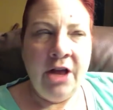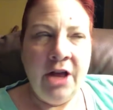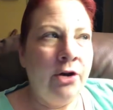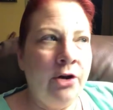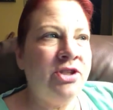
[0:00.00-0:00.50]

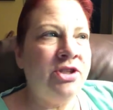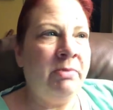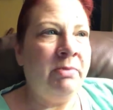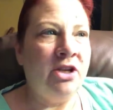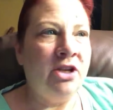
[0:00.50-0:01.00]
There used to
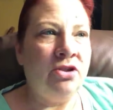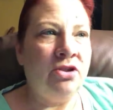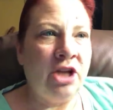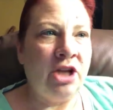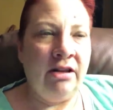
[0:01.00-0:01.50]
be a
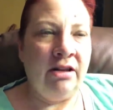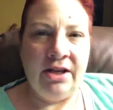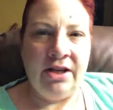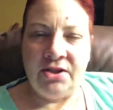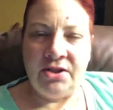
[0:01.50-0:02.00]
channel I
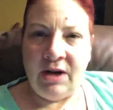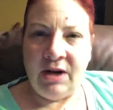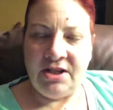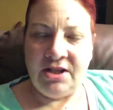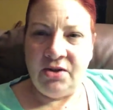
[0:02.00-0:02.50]
used to
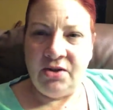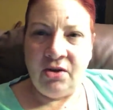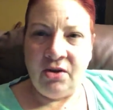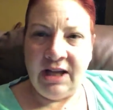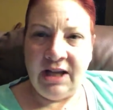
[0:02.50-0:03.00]
watch that used to
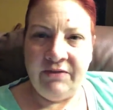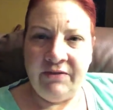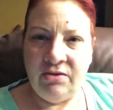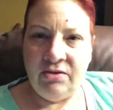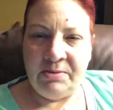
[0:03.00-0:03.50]
go live and
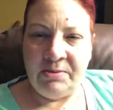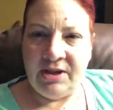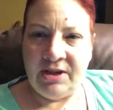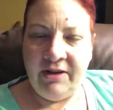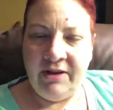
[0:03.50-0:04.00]
do dumpster
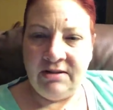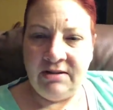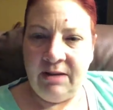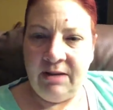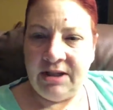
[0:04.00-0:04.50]
diving all the
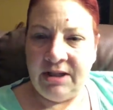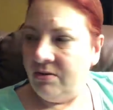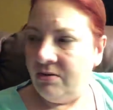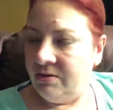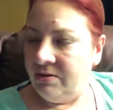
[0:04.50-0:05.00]
time, but they
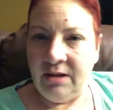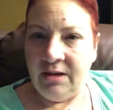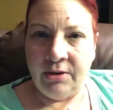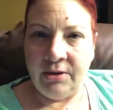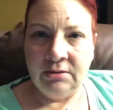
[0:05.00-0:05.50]
don't do it
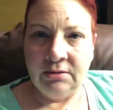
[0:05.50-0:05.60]
anymore.